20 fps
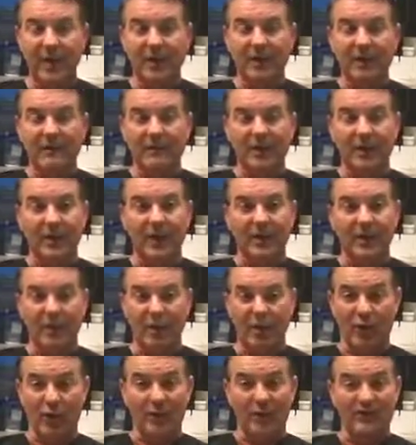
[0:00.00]
So that'll get
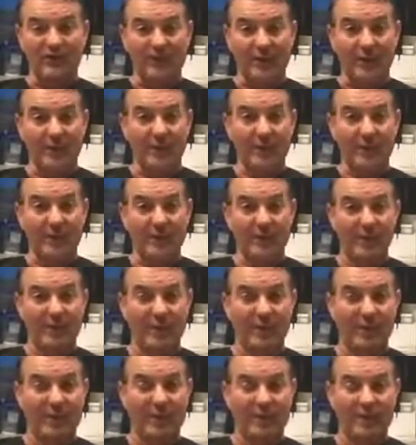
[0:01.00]
progressively bigger and bigger
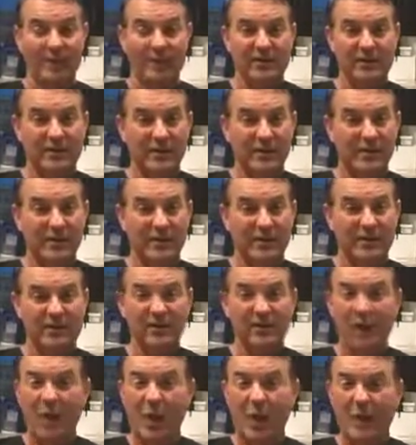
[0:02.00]
and bigger until it becomes
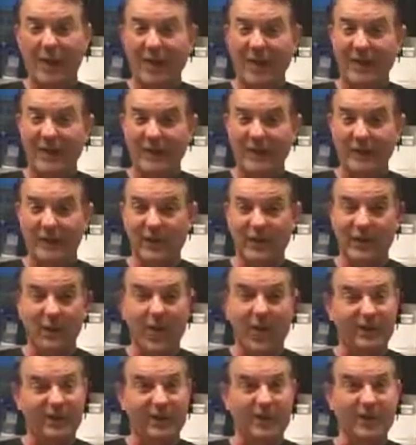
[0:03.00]
so painful that you
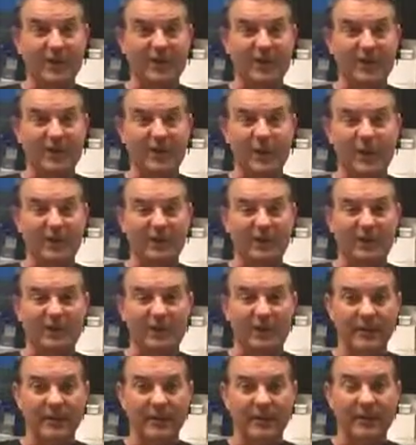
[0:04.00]
have to go somewhere and do
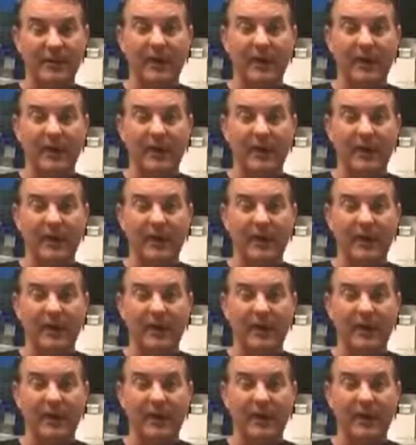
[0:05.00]
something.